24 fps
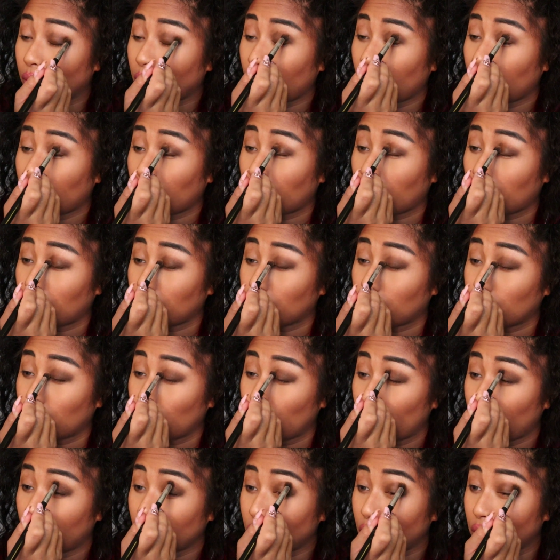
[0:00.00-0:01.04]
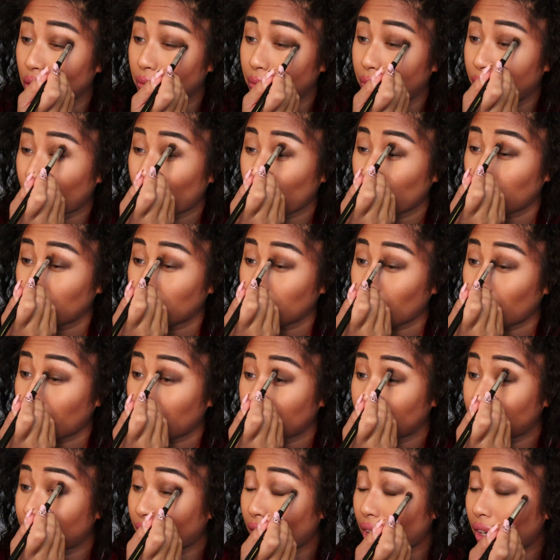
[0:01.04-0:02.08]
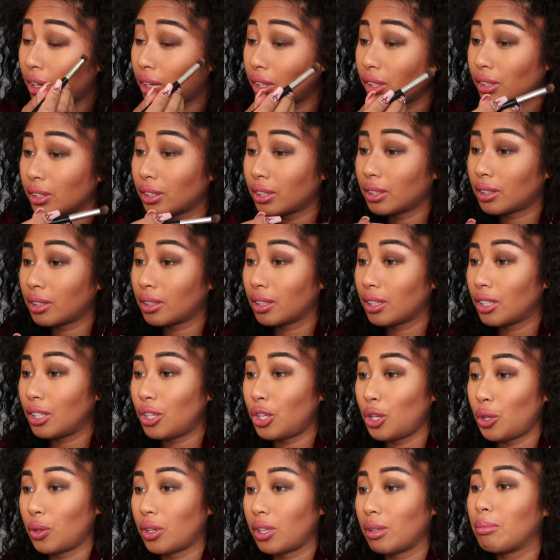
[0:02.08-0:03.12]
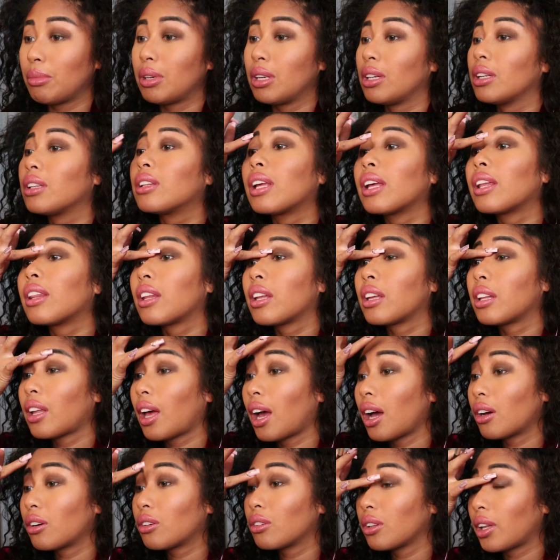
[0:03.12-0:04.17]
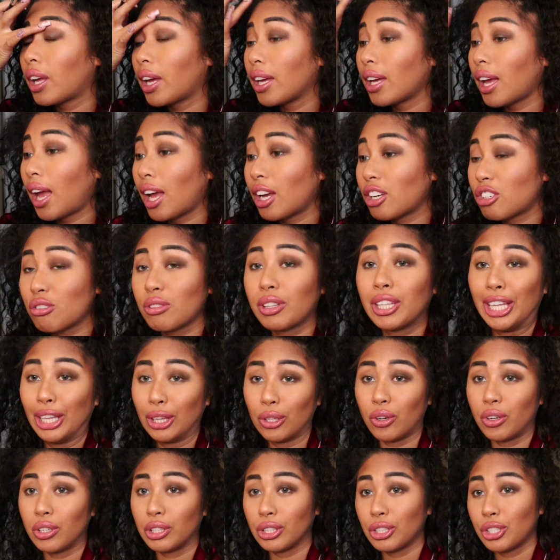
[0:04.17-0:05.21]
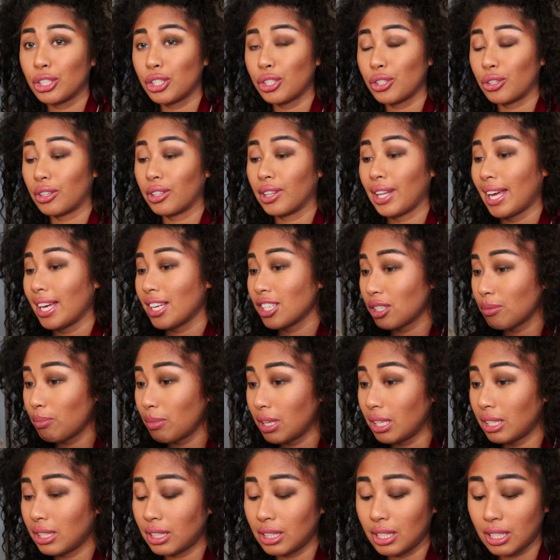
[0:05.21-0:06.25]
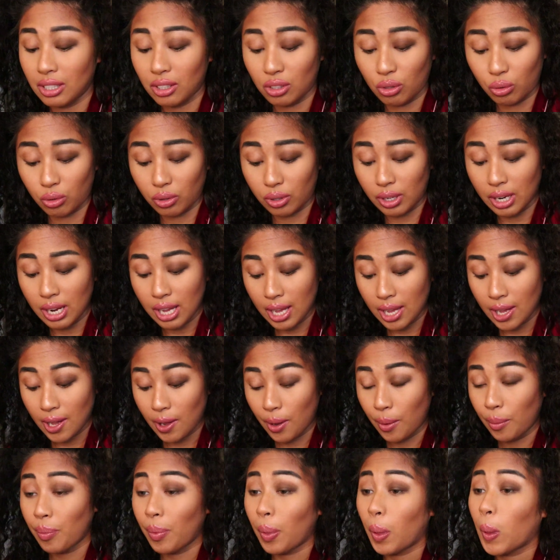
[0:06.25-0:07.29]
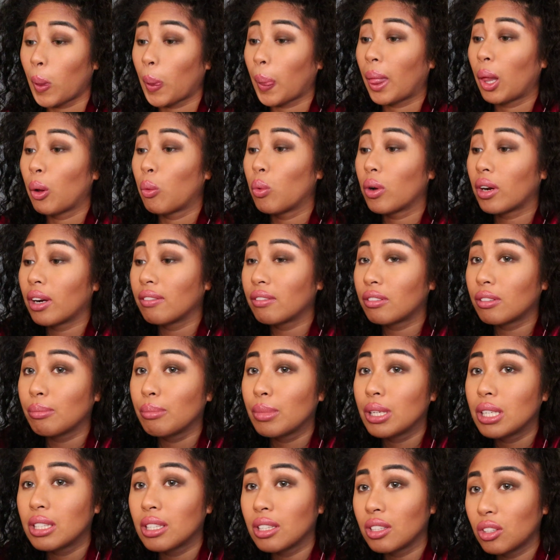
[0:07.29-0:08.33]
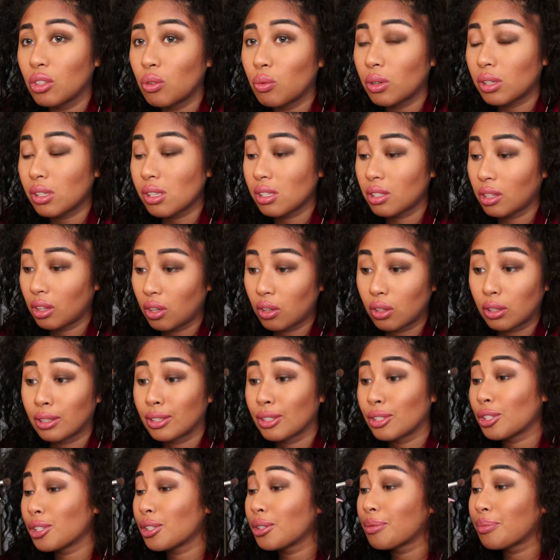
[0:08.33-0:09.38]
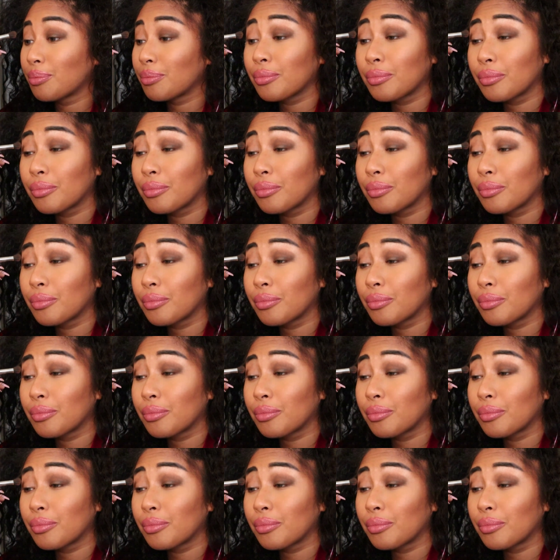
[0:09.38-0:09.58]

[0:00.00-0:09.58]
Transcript: what to focus on first, you know what I mean, and then how to like actually launch your lash business or whatever business you want to launch.